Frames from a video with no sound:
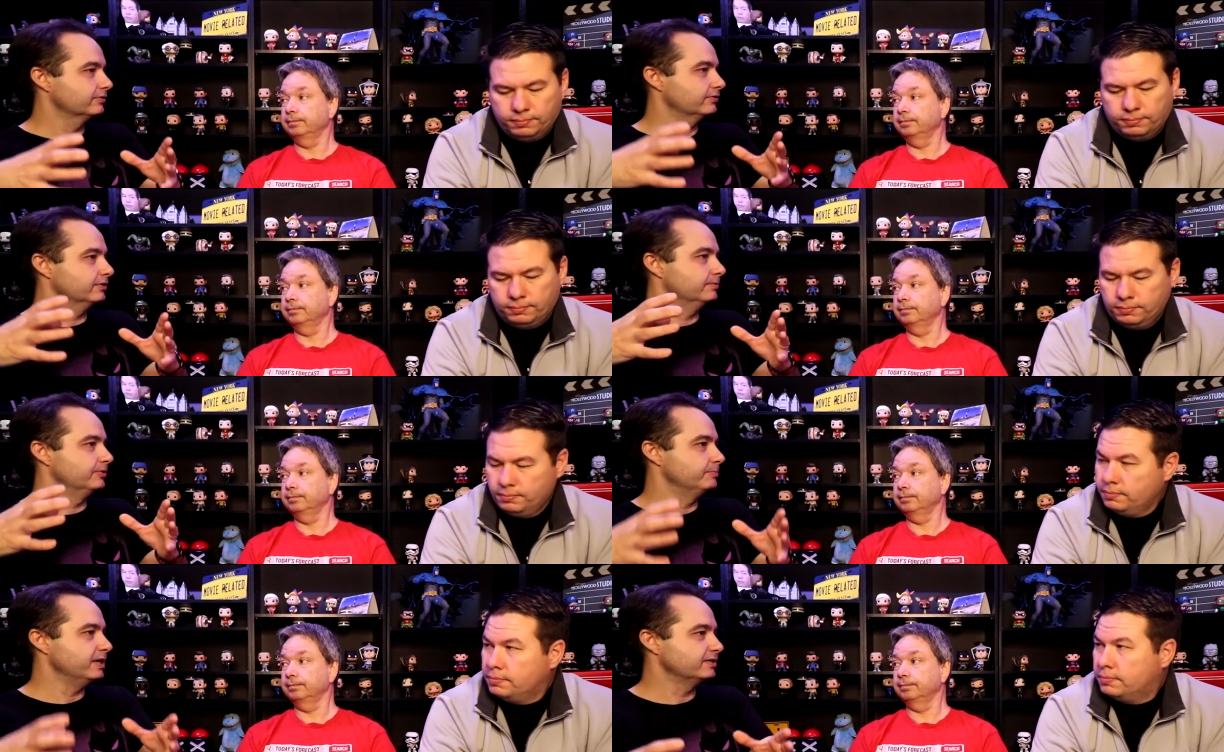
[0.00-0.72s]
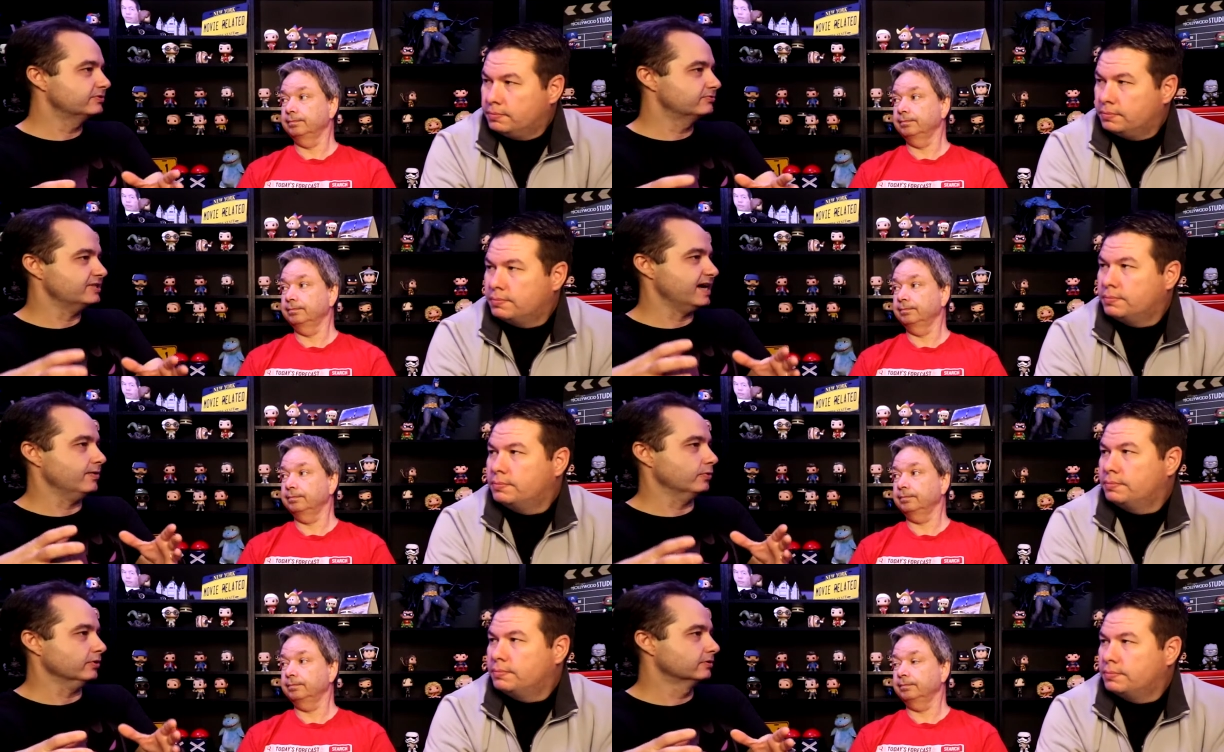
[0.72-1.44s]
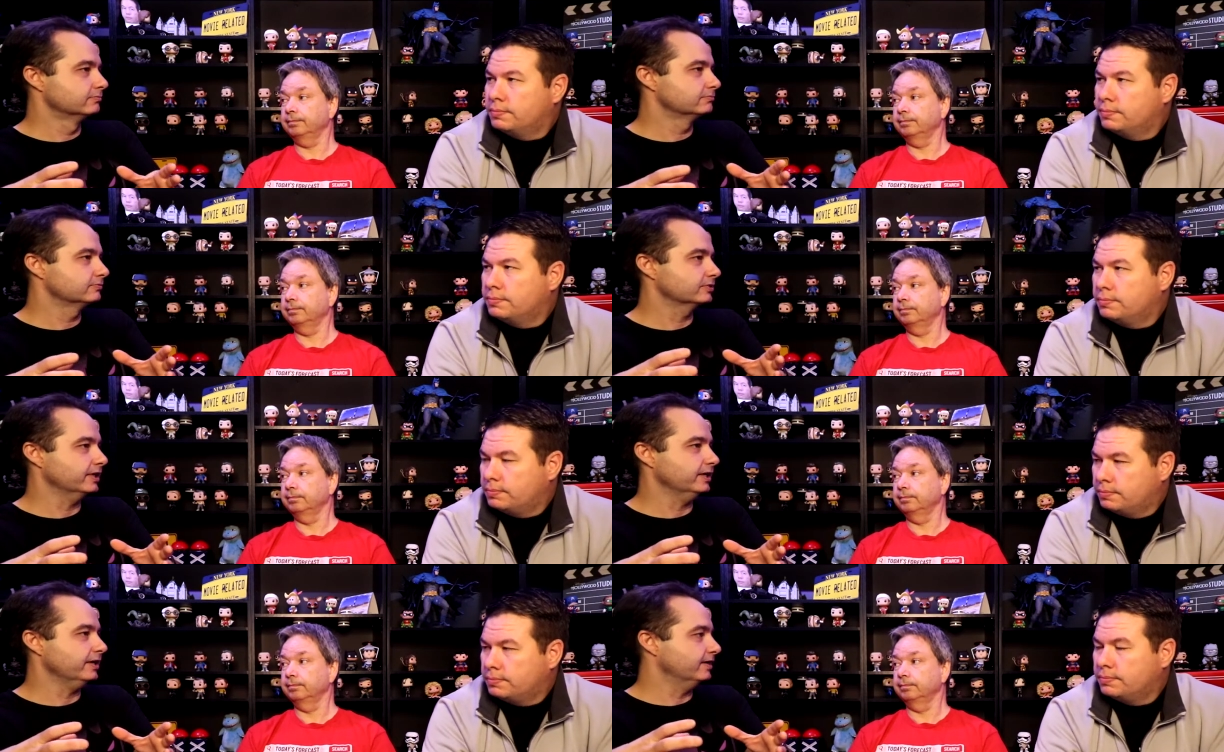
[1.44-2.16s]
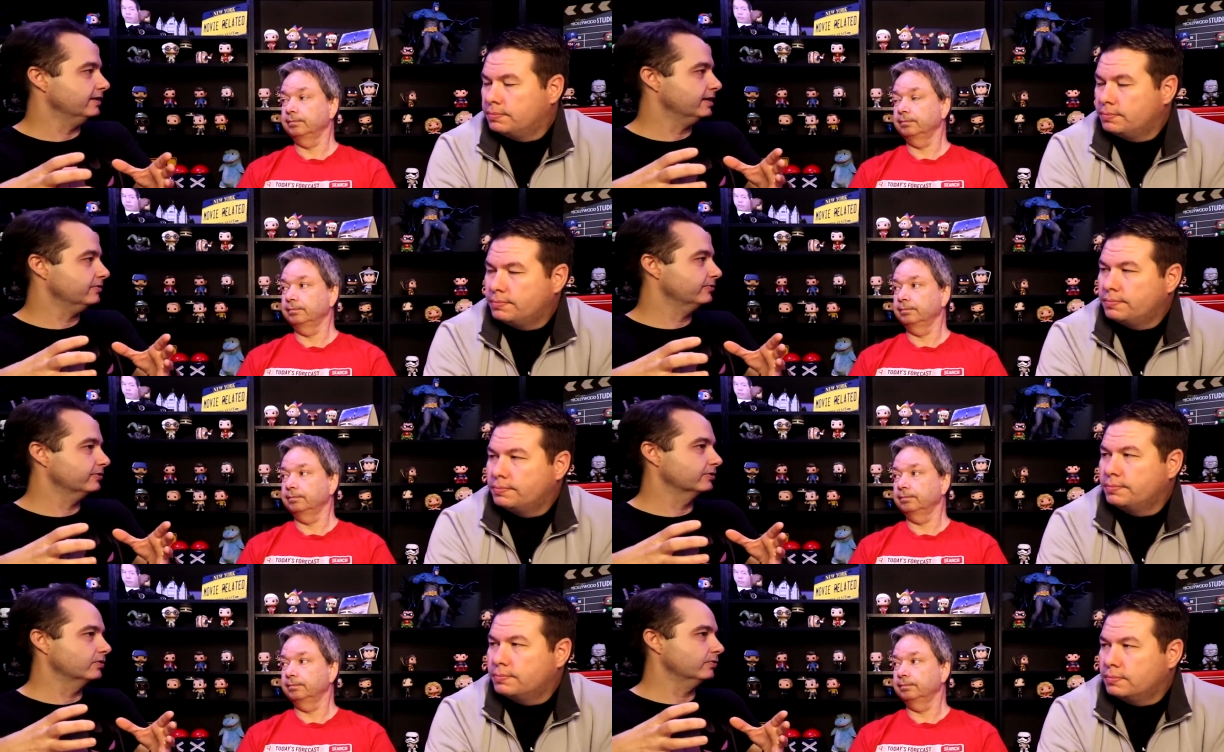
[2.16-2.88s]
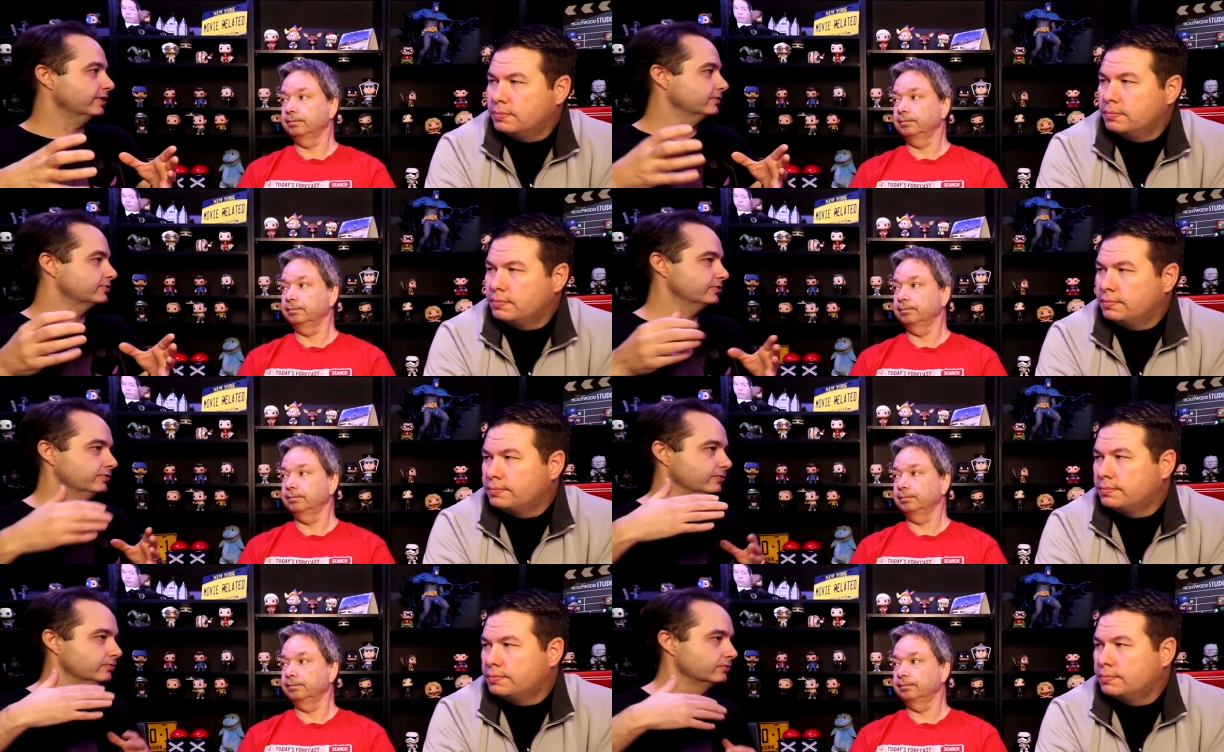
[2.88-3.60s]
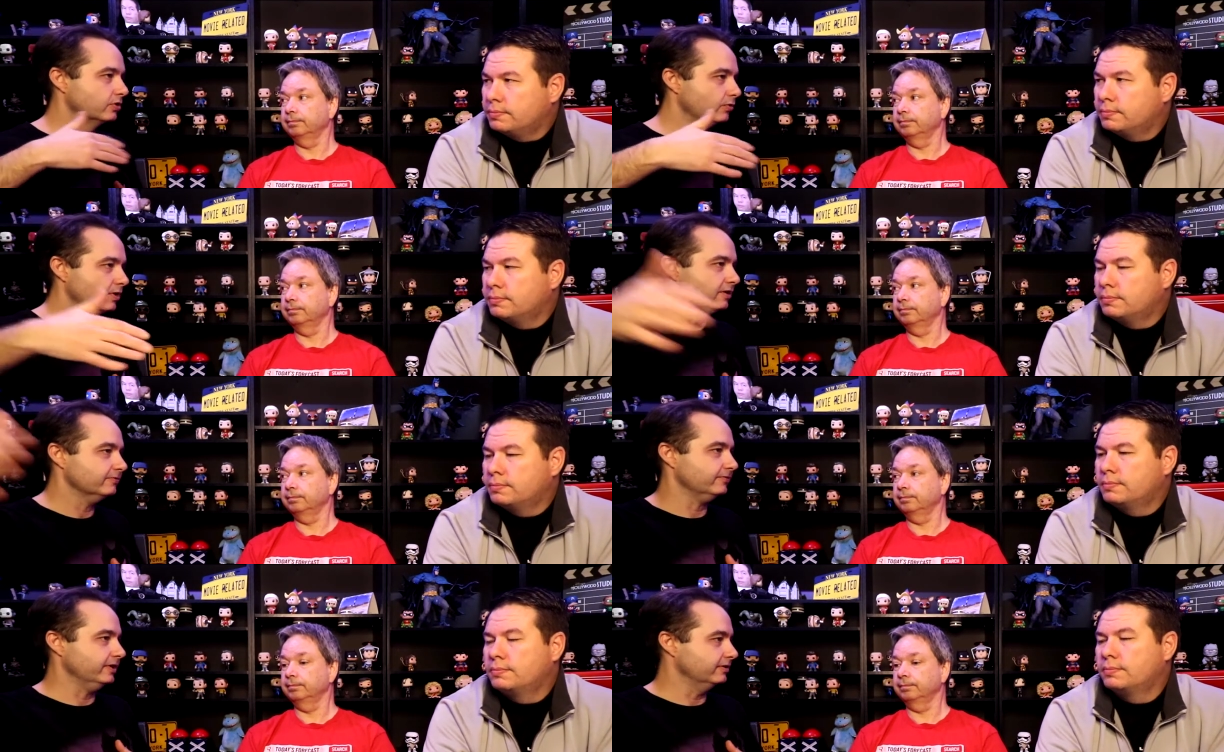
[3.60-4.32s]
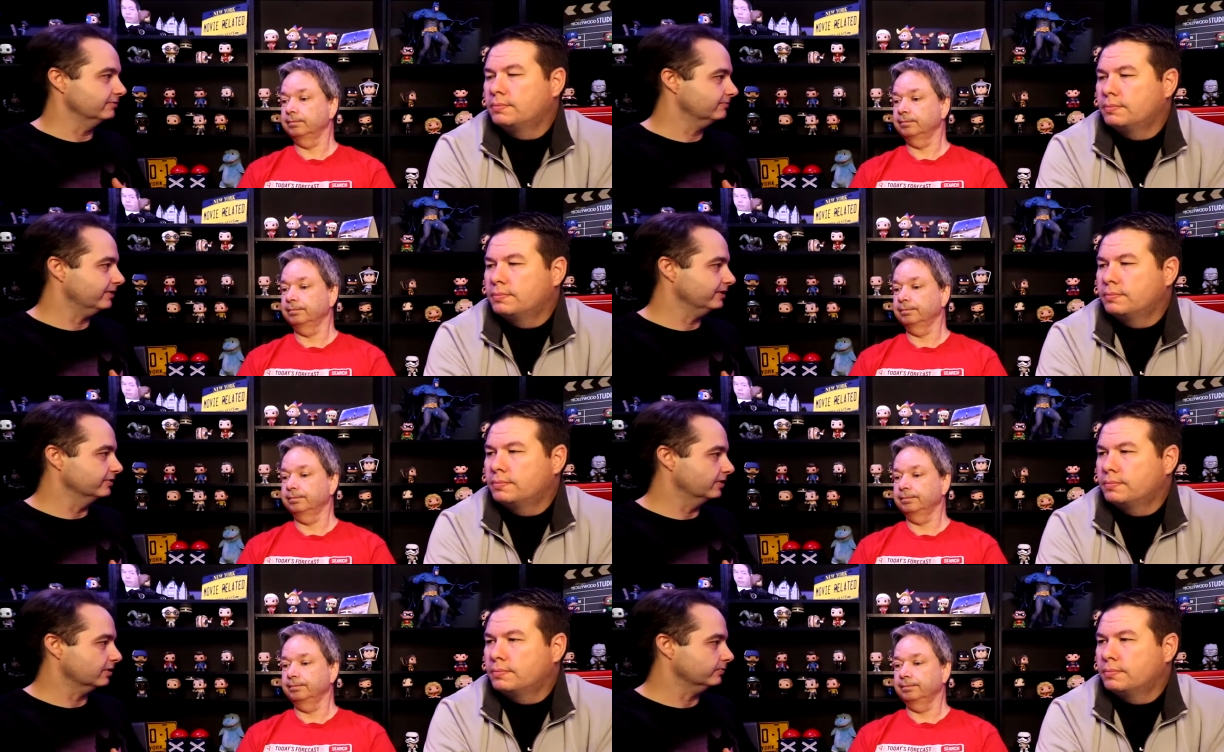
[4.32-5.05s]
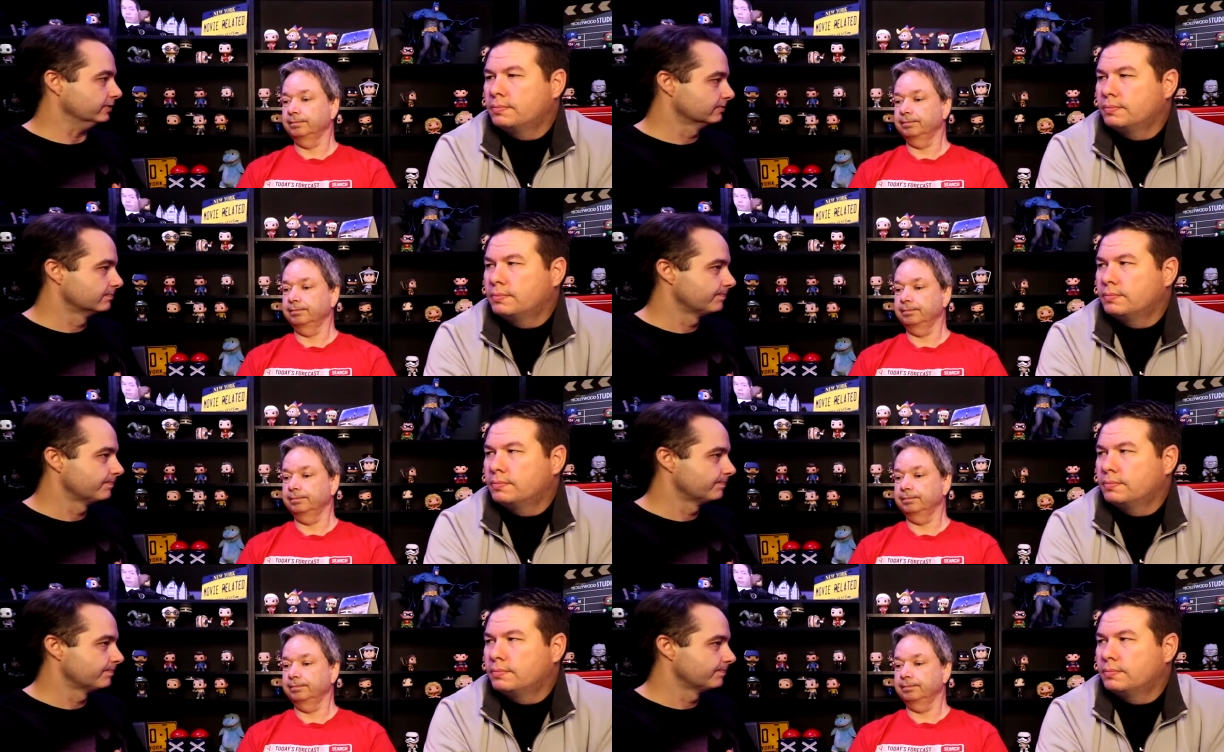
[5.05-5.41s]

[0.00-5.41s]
Speaker 1: the the big tower, okay, and now they're going to go off and find the dark one.